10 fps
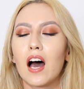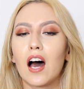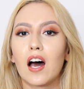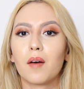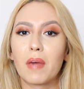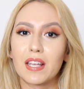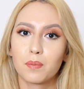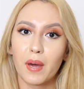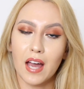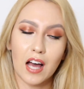uh, as
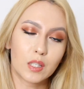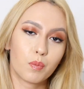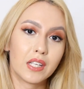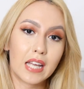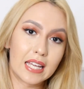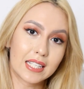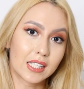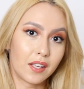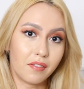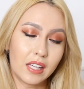my husband
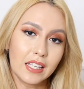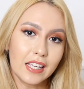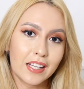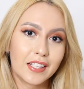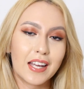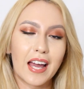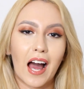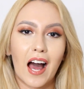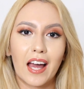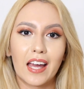is Slovenian,
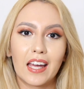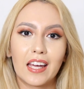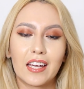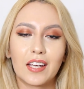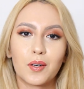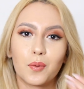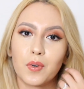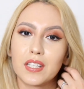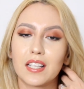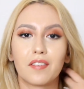I
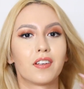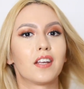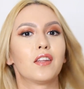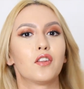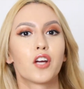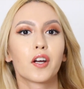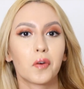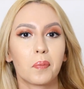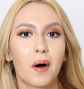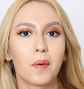was living in the Czech
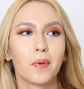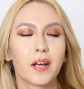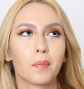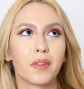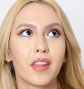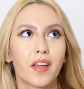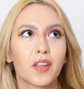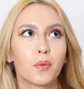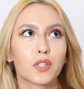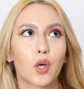Republic, but
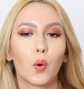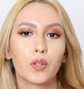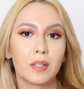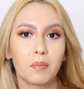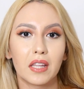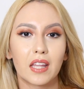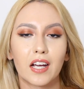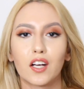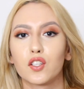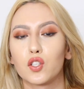nothing was holding me
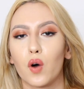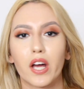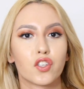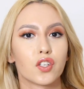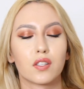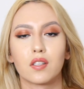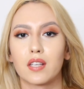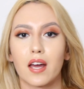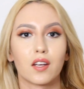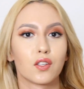there, so I just
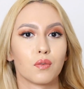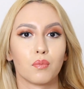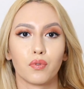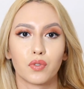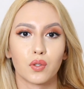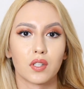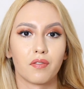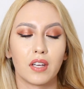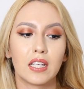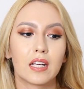decided to move to
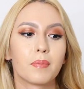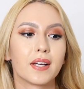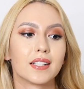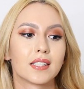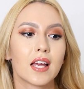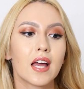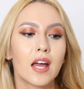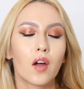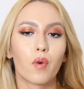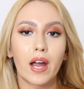Slovenia because
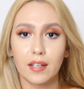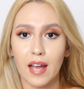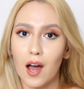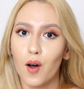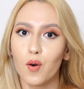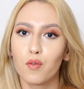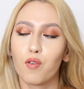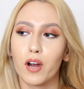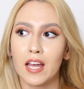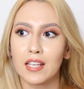right now,
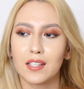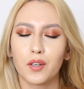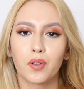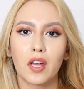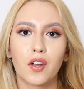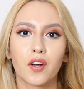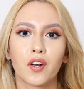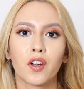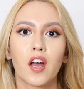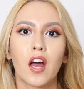for his
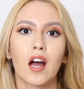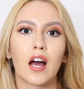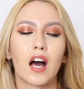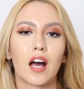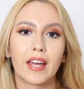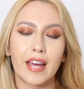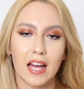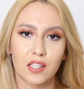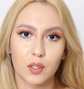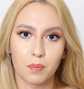career, uh, he
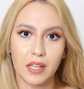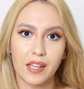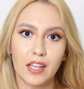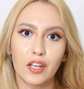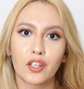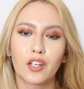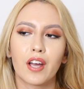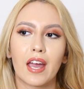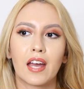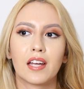has to be
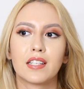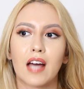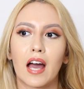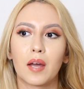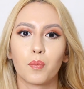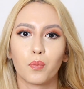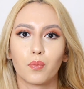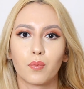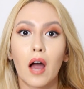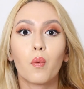here and I'm
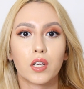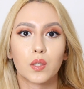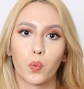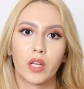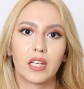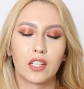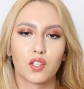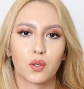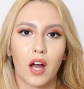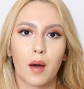I was willing
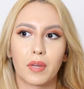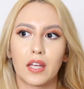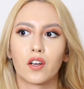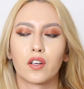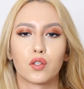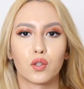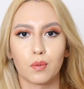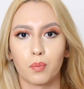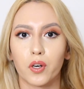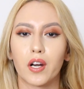to come here and to
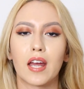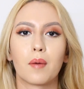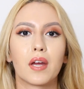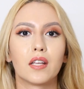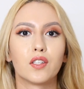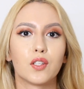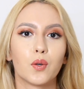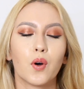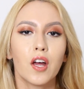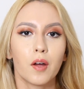support him and
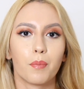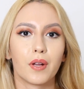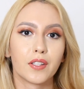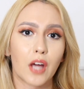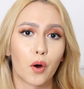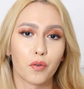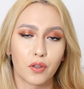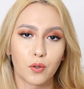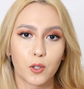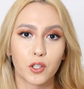to build our
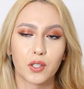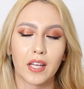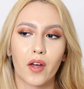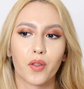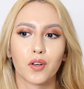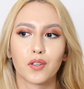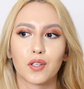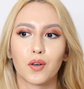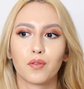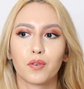future together
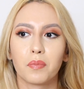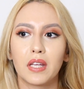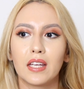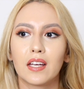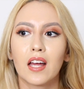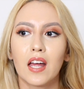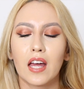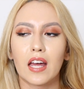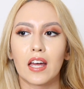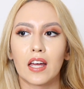so for me
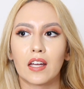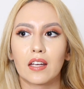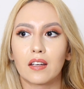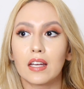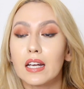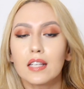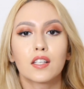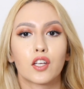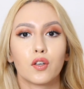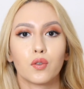it, it is
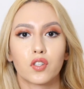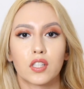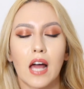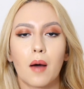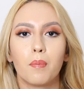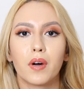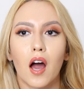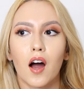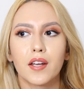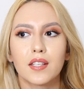a huge step but
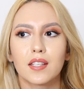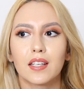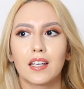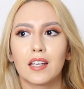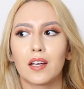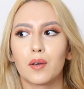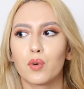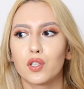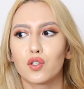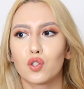honestly it
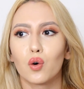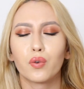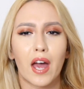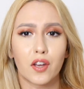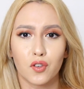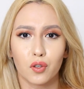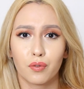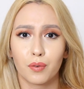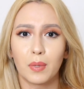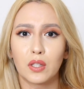was so natural
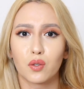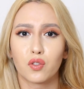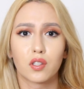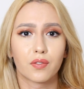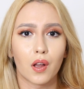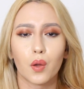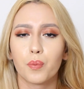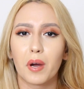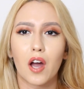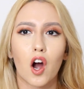for me to just follow
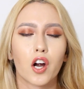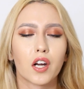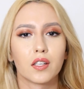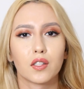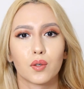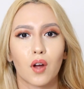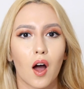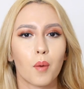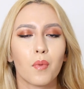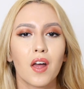my heart and to
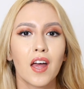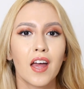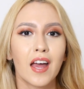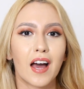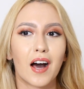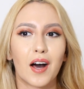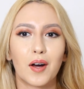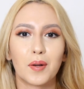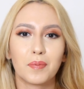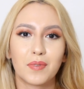come
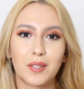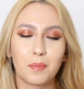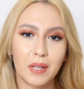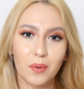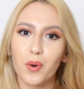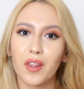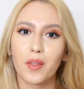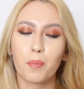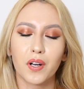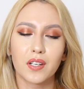uh, to be with
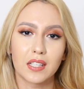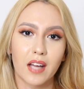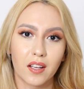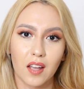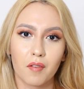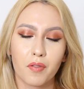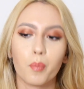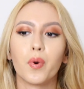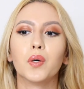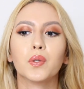the person I love the
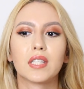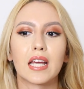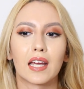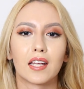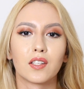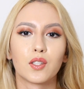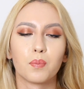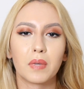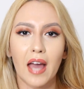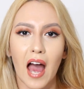most and to
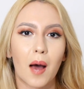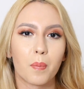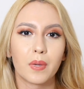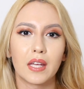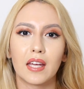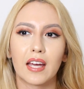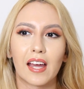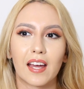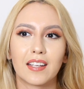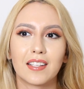be happy
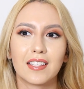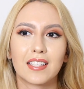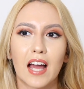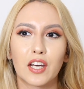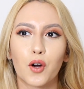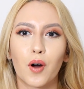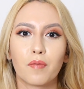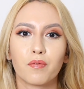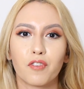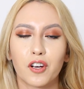and I know
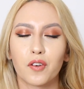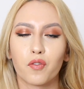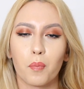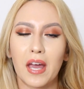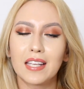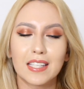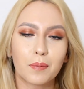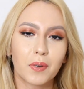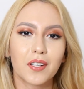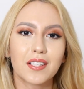I'm a very
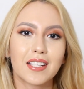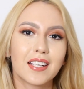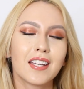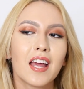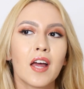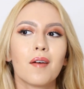romantic person